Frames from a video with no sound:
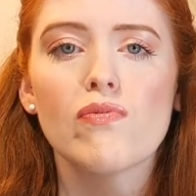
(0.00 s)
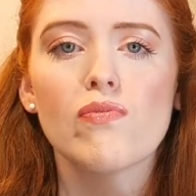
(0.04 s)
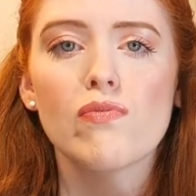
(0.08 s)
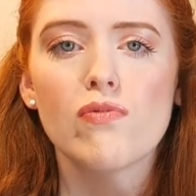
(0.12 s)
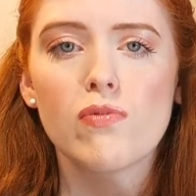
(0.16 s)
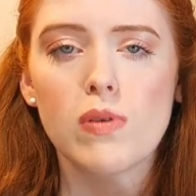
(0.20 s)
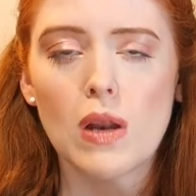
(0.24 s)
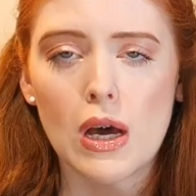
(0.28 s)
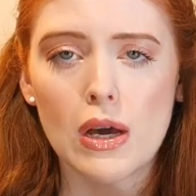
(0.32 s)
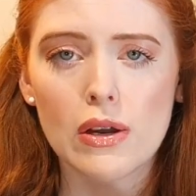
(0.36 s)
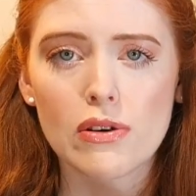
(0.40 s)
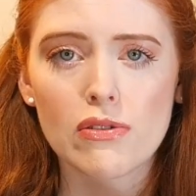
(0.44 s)

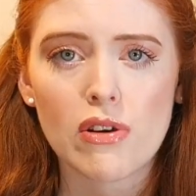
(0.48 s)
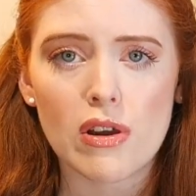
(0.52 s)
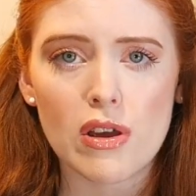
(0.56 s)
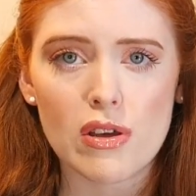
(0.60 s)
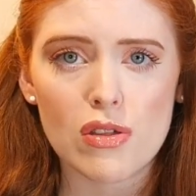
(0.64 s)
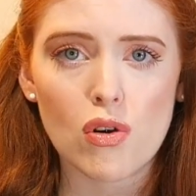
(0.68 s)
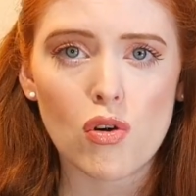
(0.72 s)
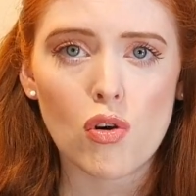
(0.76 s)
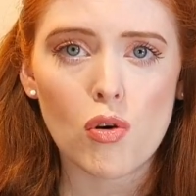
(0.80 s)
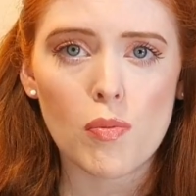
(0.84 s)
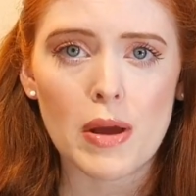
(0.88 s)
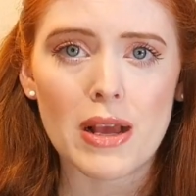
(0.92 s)
plant
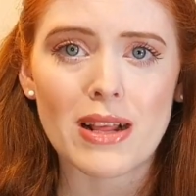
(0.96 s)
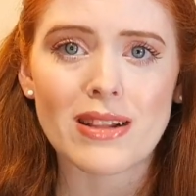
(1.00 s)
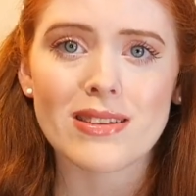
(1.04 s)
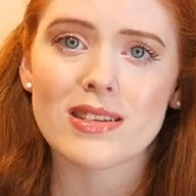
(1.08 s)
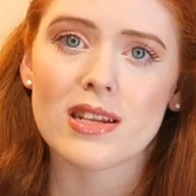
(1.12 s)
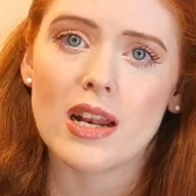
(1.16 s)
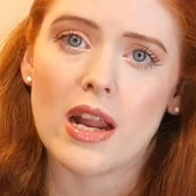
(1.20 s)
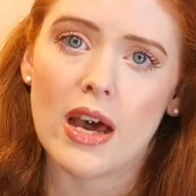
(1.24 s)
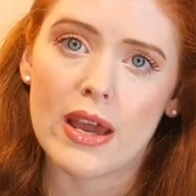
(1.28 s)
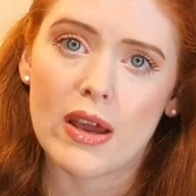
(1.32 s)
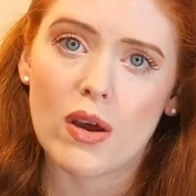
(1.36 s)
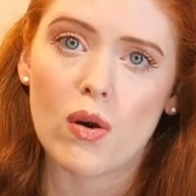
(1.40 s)
growth
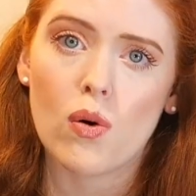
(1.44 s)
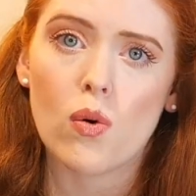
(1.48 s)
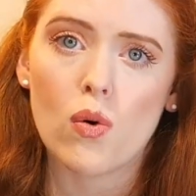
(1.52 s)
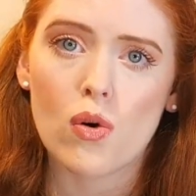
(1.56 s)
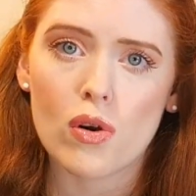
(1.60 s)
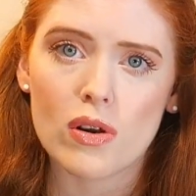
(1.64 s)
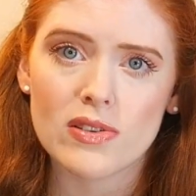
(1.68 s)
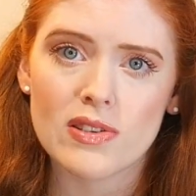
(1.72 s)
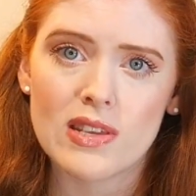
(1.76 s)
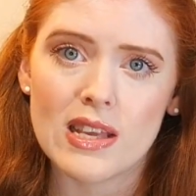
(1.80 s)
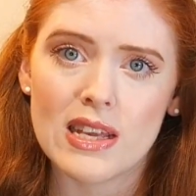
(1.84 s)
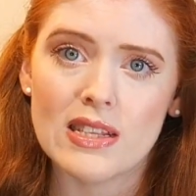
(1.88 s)
hormones like
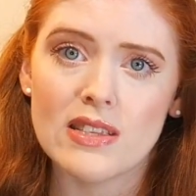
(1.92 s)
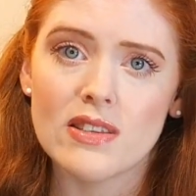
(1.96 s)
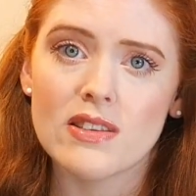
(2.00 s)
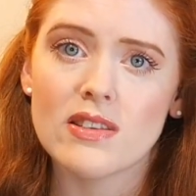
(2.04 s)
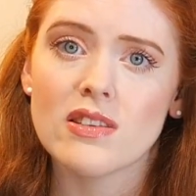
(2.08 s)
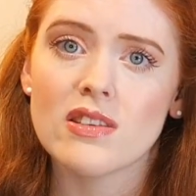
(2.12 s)
auxins,